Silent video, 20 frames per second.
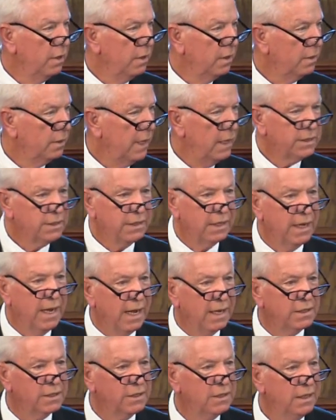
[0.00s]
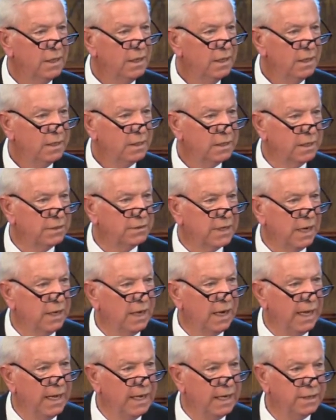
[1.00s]
That's the guy that they
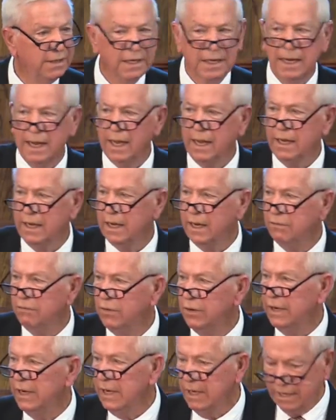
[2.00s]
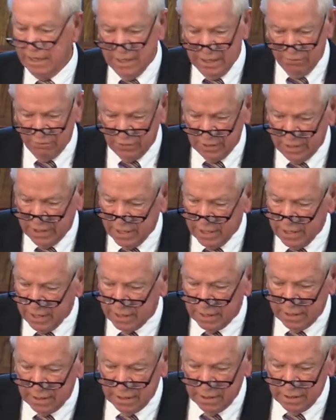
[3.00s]
lay at the gate every, every day.
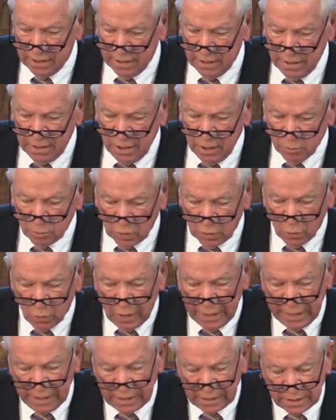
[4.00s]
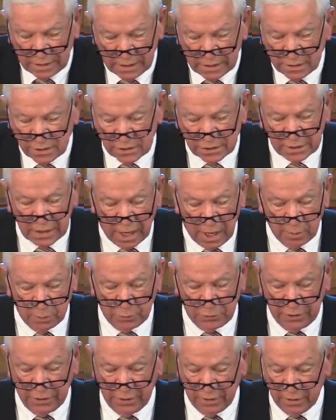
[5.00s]
But wait, it didn't stop
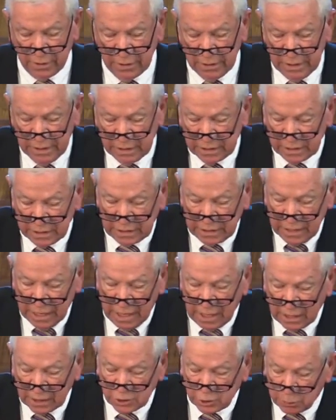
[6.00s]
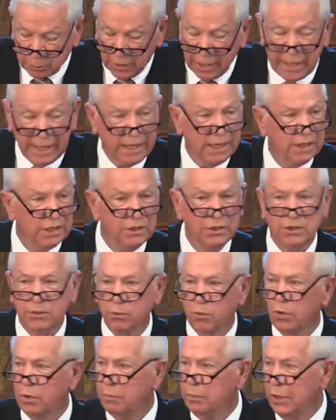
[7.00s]
there. God's plans
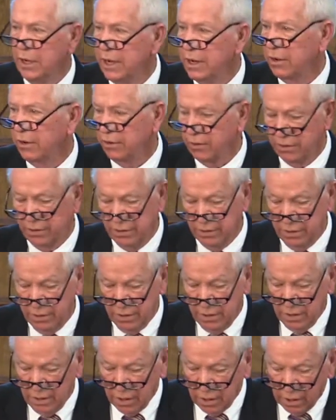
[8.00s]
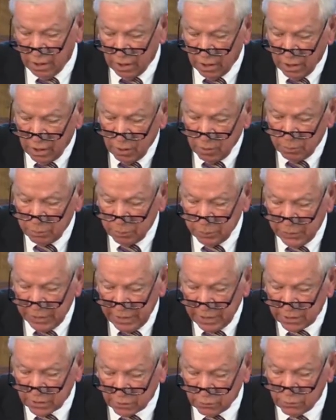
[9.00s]
were bigger. Uh,
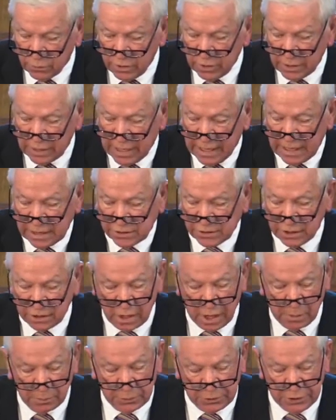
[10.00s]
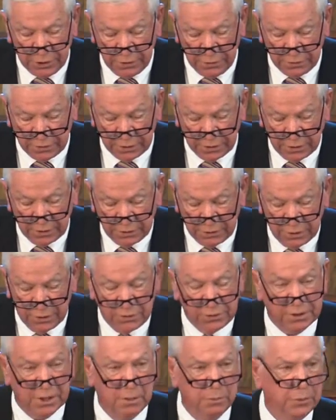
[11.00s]
Peter realized an opportunity to do
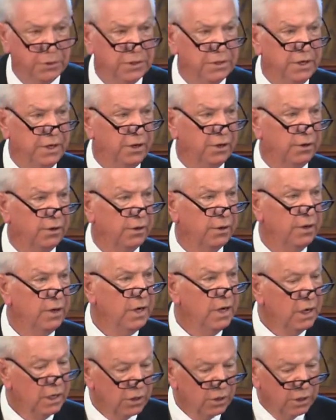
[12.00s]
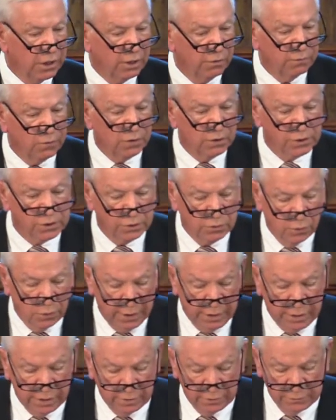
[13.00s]
something here. Look at verse
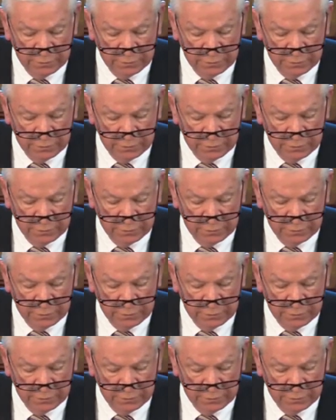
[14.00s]
12.